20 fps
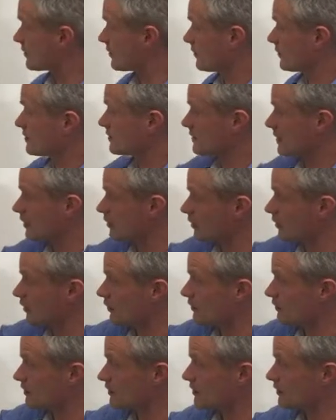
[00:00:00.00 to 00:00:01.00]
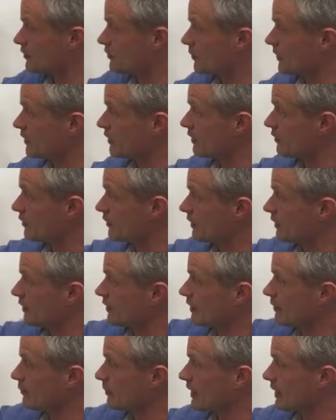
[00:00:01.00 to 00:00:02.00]
So cellulose is, when you look
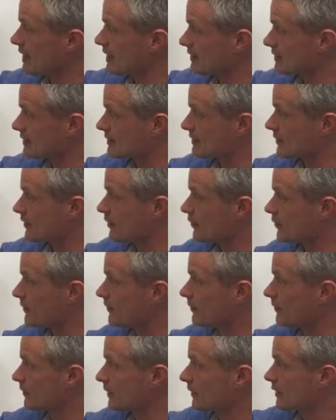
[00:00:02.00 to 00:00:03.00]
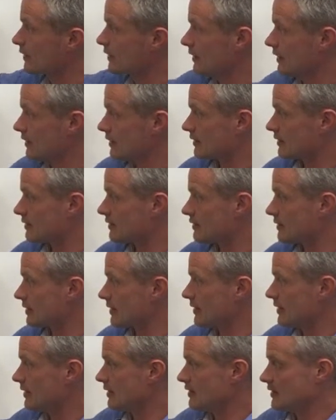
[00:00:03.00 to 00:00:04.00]
at a plant cell, it's
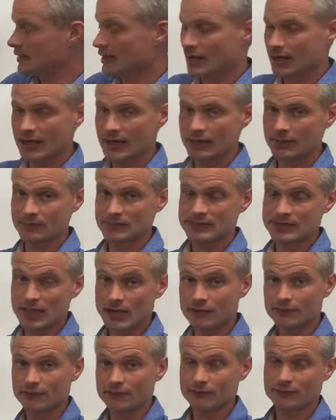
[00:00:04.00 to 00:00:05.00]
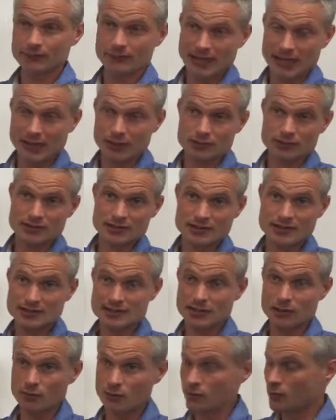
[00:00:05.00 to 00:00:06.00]
the tough outer
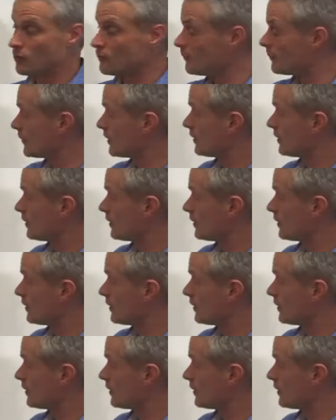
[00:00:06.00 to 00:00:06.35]
cell wall.